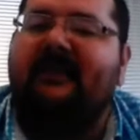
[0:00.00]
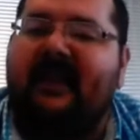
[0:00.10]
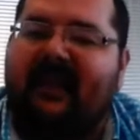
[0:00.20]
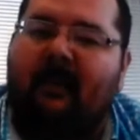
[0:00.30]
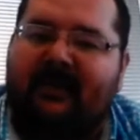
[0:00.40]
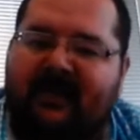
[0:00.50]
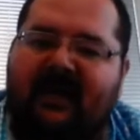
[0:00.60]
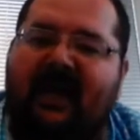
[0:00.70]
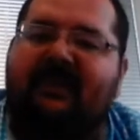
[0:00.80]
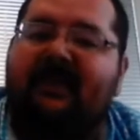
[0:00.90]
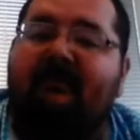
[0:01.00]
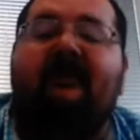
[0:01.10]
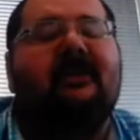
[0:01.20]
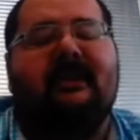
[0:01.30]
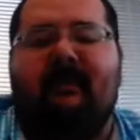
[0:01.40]
I would suggest it, but if
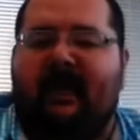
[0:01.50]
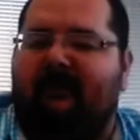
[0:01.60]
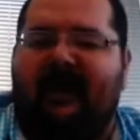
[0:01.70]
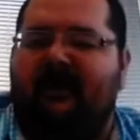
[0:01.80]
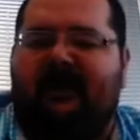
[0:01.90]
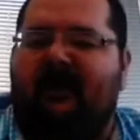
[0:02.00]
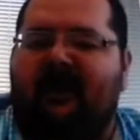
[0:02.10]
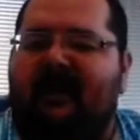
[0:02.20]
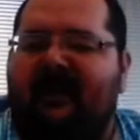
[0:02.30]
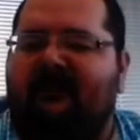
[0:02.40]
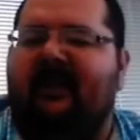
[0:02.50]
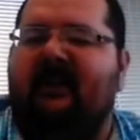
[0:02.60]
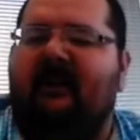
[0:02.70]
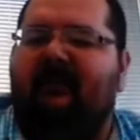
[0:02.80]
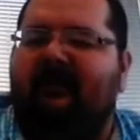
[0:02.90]
you're just playing around, you do not need a VIN
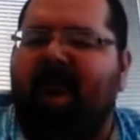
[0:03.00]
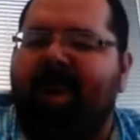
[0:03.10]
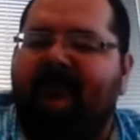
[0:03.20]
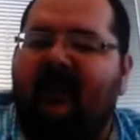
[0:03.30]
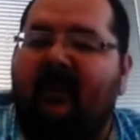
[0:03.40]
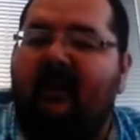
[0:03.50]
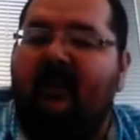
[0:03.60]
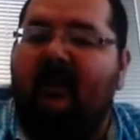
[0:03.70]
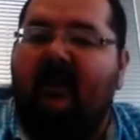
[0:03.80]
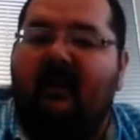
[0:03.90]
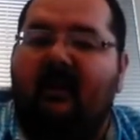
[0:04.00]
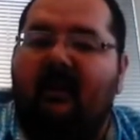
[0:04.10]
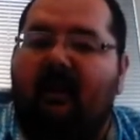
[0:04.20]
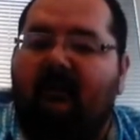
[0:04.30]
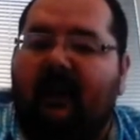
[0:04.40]
number.
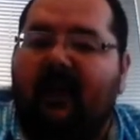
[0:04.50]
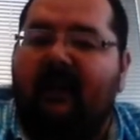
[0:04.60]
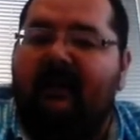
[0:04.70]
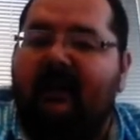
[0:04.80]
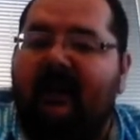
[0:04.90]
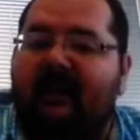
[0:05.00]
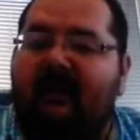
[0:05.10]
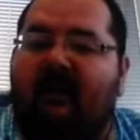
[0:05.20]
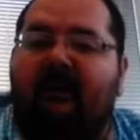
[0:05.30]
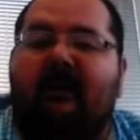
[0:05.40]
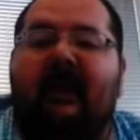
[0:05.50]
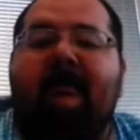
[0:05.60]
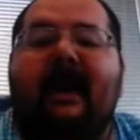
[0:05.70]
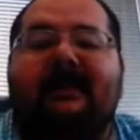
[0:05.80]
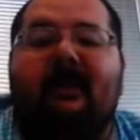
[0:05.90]
All right, and then am
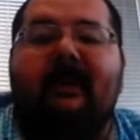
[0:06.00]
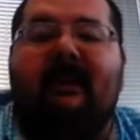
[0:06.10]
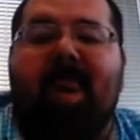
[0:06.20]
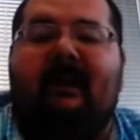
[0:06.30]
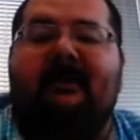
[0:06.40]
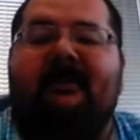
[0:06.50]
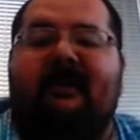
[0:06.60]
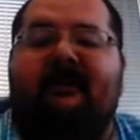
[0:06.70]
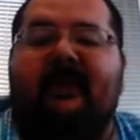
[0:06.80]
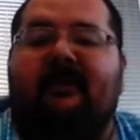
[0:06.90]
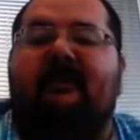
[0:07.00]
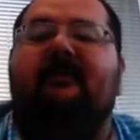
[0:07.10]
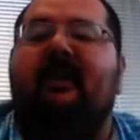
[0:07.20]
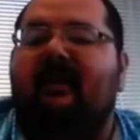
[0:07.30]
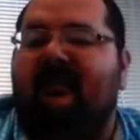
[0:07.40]
I still making payments on the vehicle?
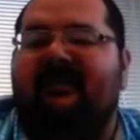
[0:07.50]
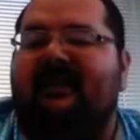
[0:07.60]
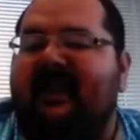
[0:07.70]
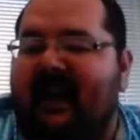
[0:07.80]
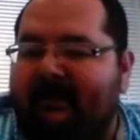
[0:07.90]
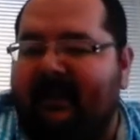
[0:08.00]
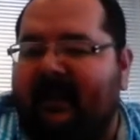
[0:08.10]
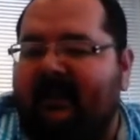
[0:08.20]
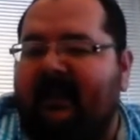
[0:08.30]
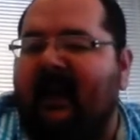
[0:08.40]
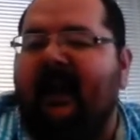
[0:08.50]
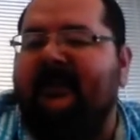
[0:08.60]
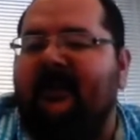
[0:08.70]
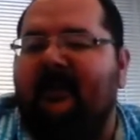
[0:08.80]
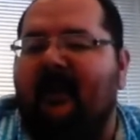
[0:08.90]
Let's just say hypothetically I
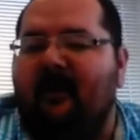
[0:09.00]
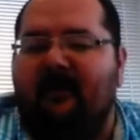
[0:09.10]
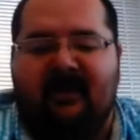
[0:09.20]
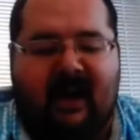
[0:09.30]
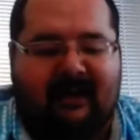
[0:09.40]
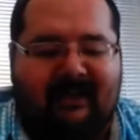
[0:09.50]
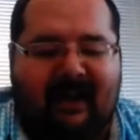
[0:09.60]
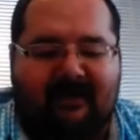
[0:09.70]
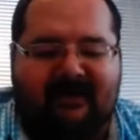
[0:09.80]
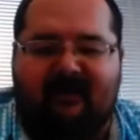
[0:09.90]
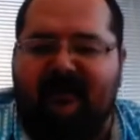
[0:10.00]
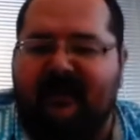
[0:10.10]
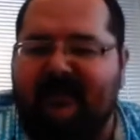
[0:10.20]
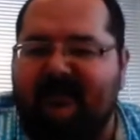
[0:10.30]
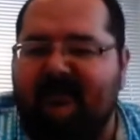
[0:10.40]
still owe $9,000 on
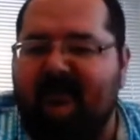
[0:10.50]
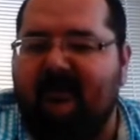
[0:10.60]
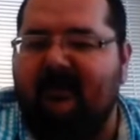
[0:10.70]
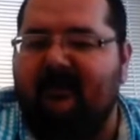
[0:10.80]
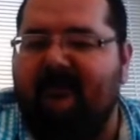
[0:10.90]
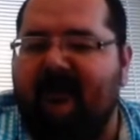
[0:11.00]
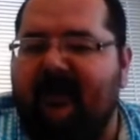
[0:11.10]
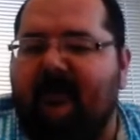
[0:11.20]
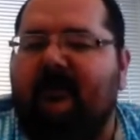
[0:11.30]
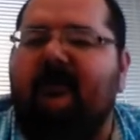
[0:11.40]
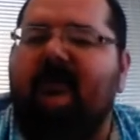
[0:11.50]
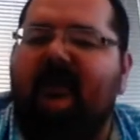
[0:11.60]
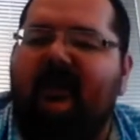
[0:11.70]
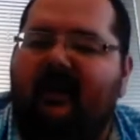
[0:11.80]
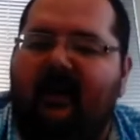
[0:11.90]
this vehicle.
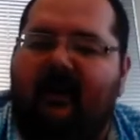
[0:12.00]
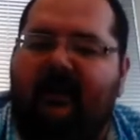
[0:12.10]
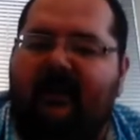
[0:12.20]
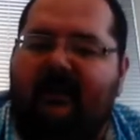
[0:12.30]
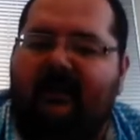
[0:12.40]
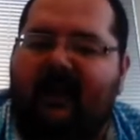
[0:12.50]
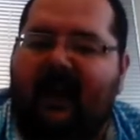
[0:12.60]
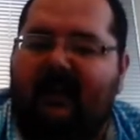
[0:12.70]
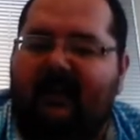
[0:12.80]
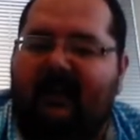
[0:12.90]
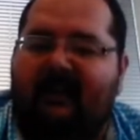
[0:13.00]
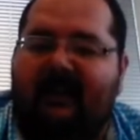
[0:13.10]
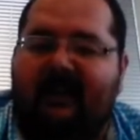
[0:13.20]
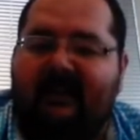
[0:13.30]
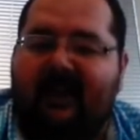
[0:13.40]
I hit that and then
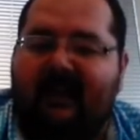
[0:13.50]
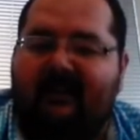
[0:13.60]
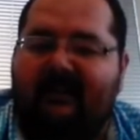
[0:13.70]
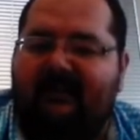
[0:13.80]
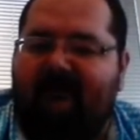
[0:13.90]
hit next.